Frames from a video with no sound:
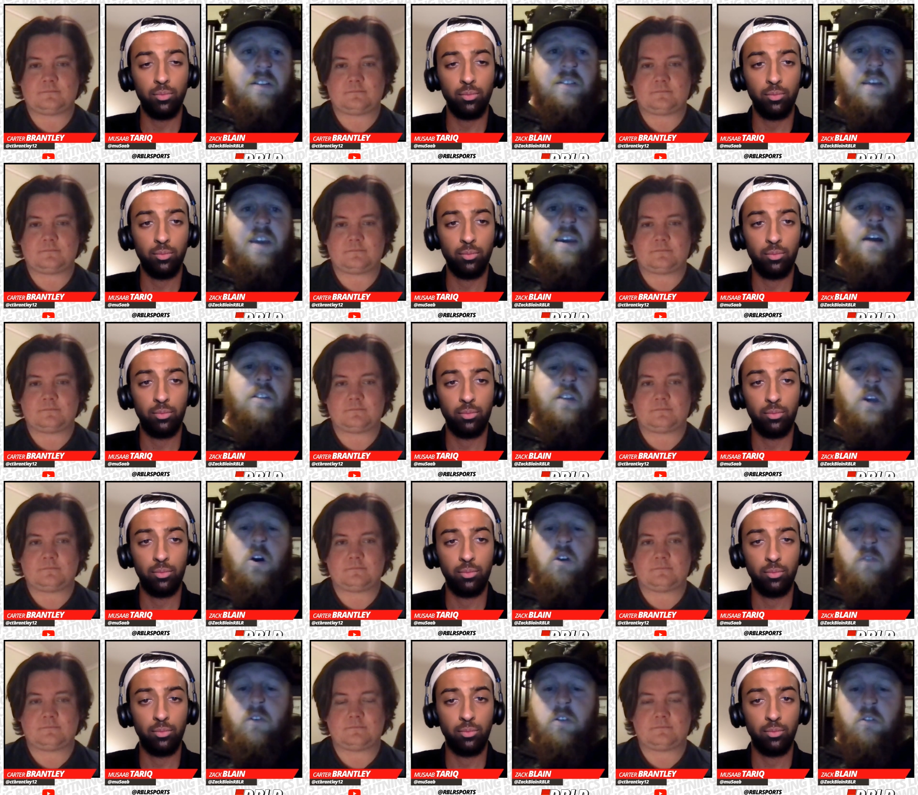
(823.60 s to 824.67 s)
Speaker 1: take out the
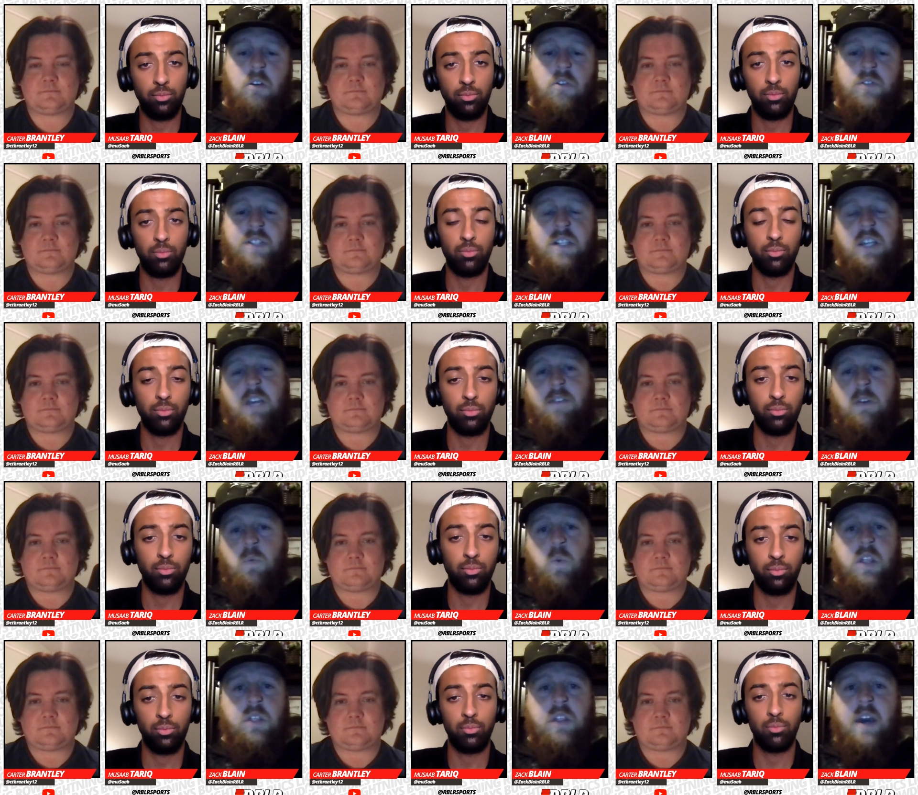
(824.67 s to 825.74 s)
overthrows and even
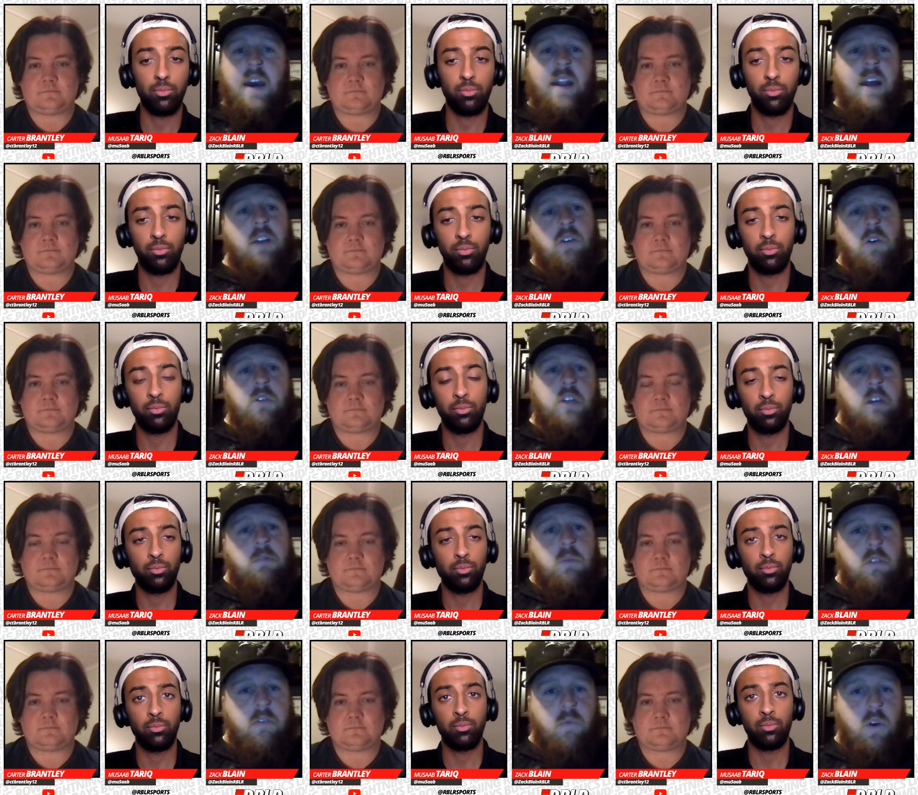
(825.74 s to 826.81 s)
with that, I don't think
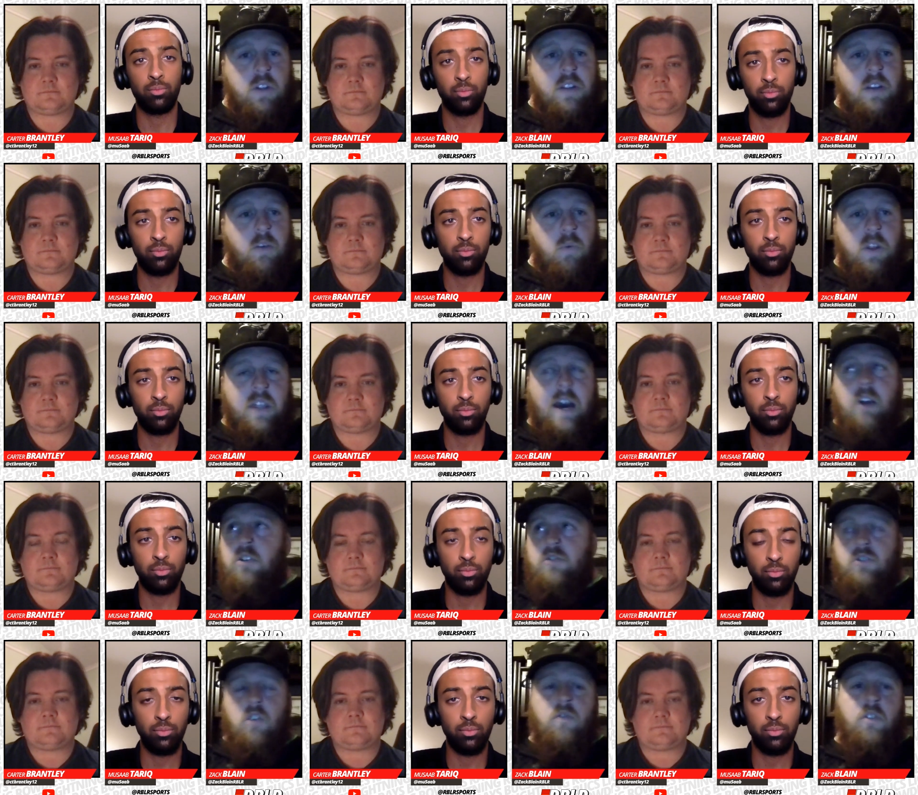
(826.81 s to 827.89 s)
we would have won. without
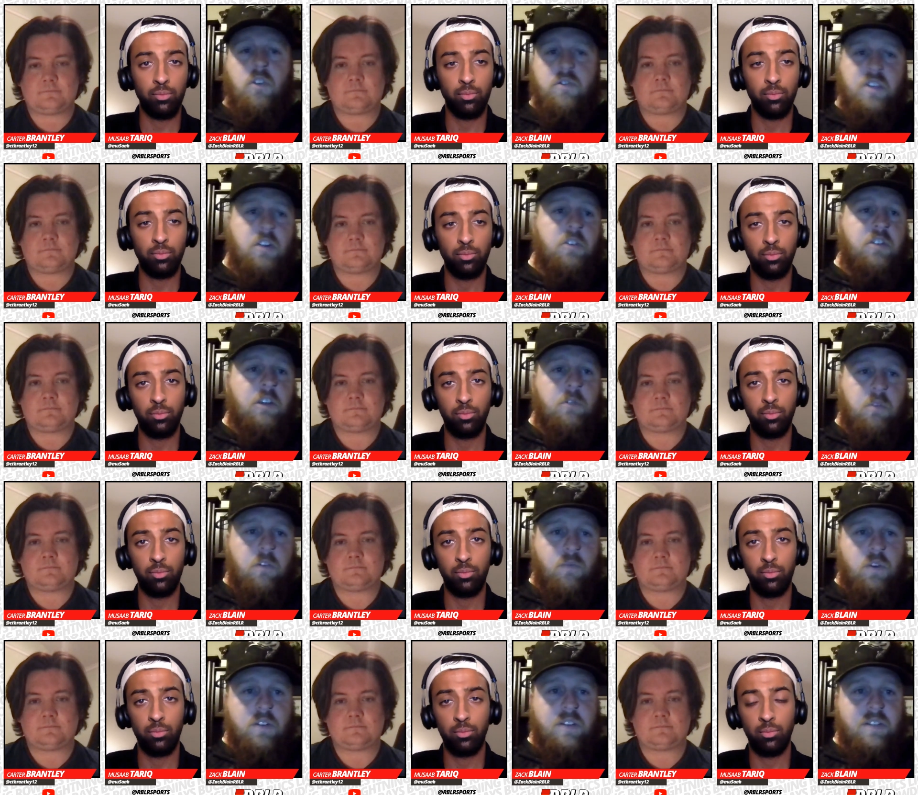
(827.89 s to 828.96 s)
those overthrows, I don't think we would
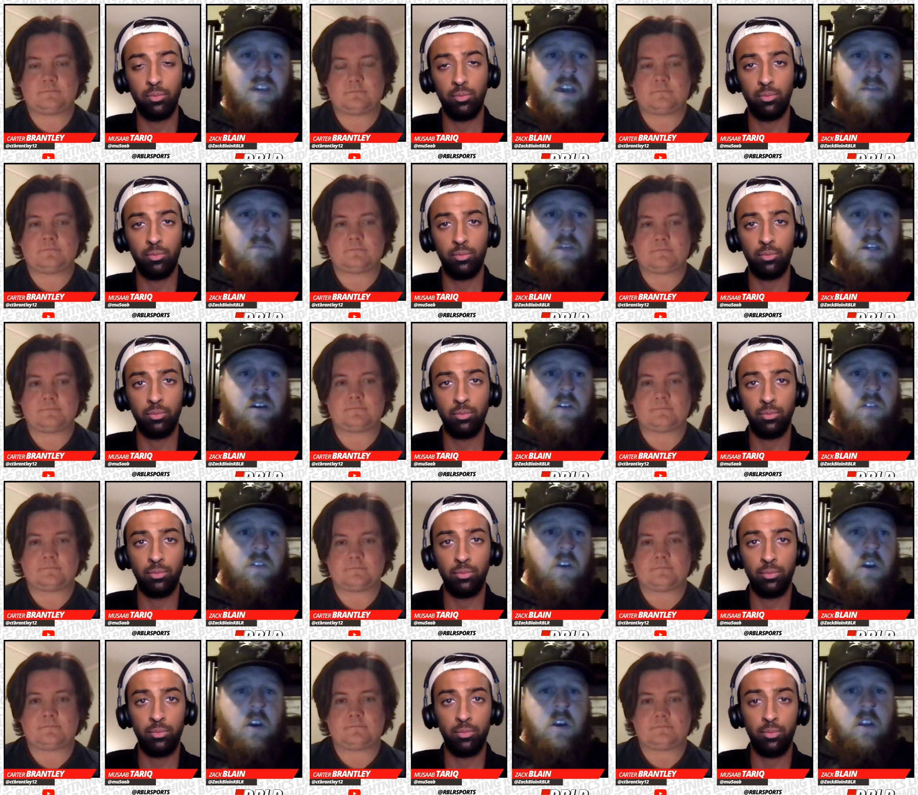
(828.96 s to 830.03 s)
have won this game
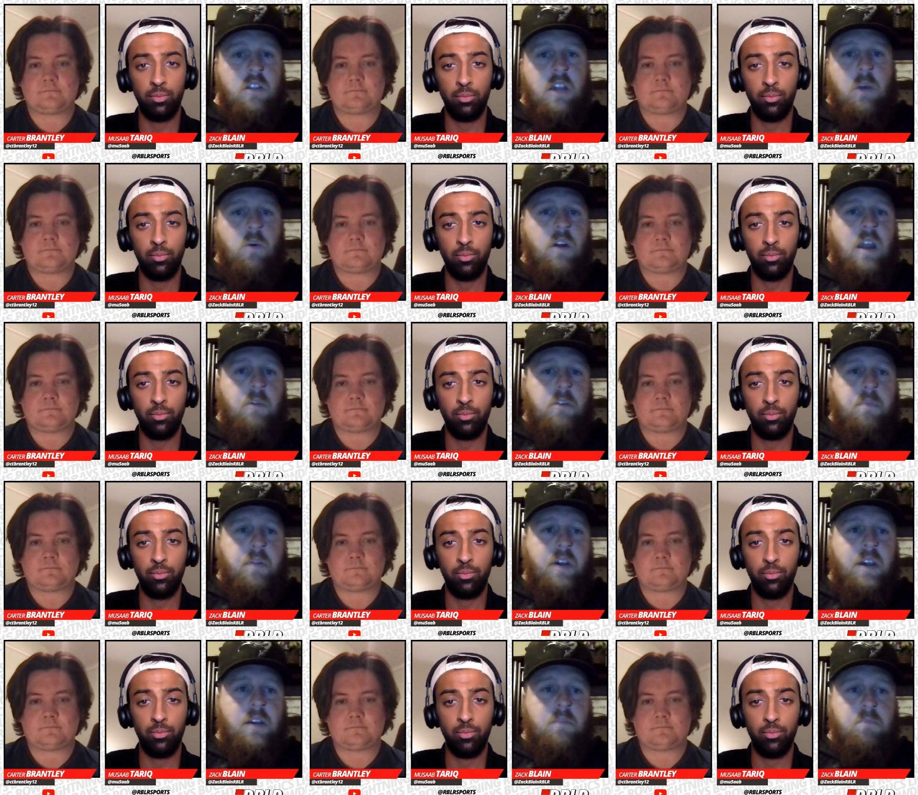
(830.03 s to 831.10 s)
because they were able to
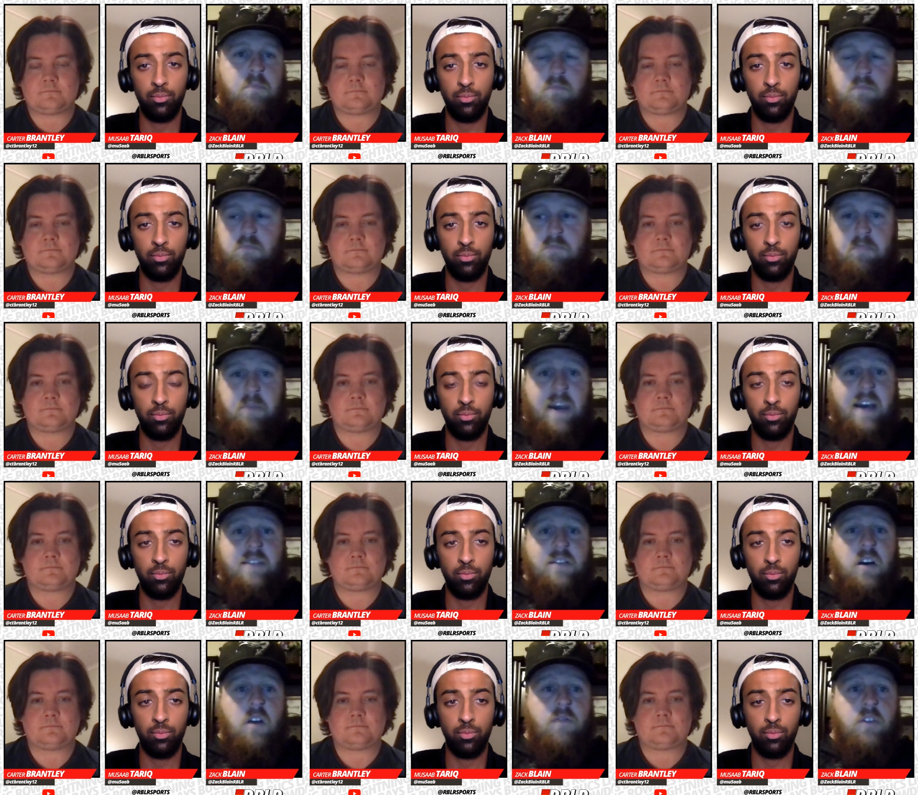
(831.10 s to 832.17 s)
play
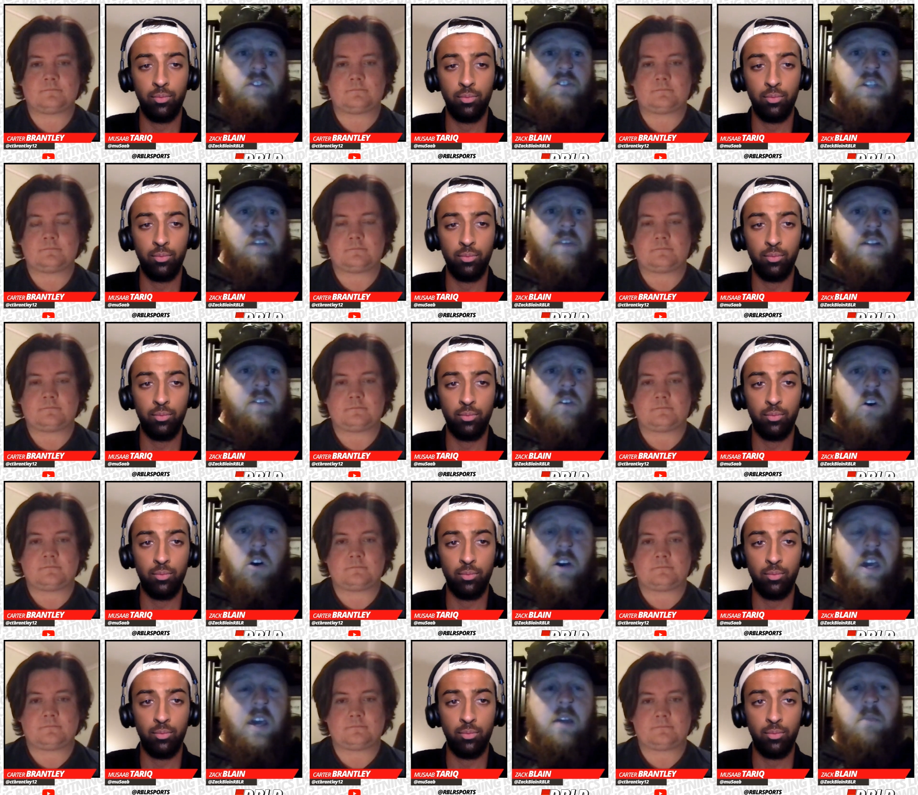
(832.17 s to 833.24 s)
pass coverage defense
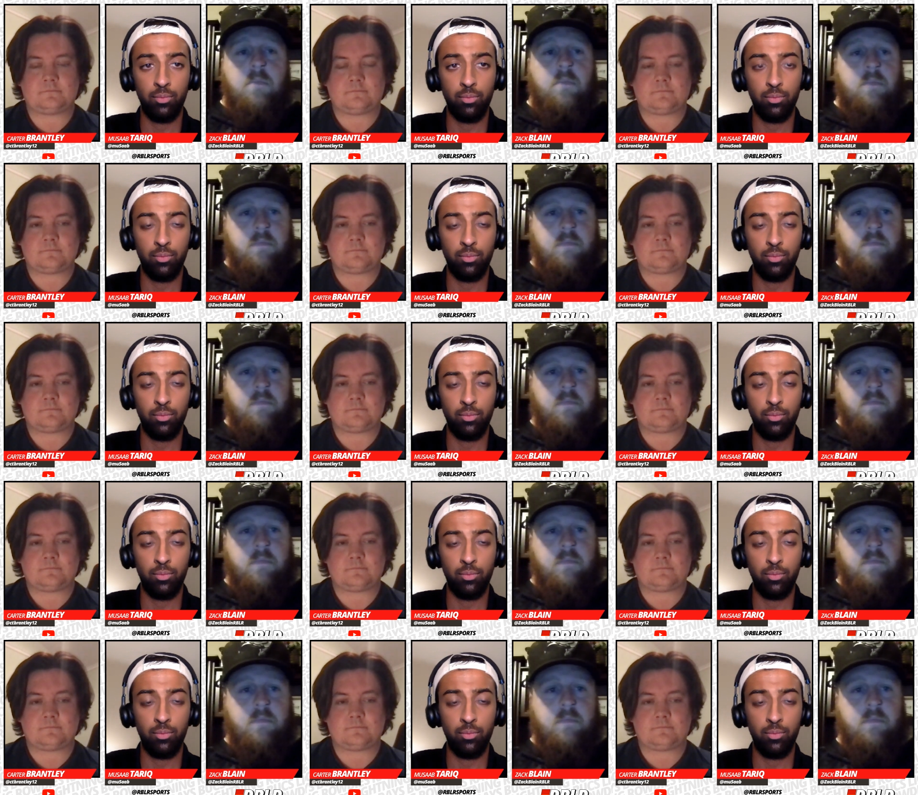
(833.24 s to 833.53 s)
all game.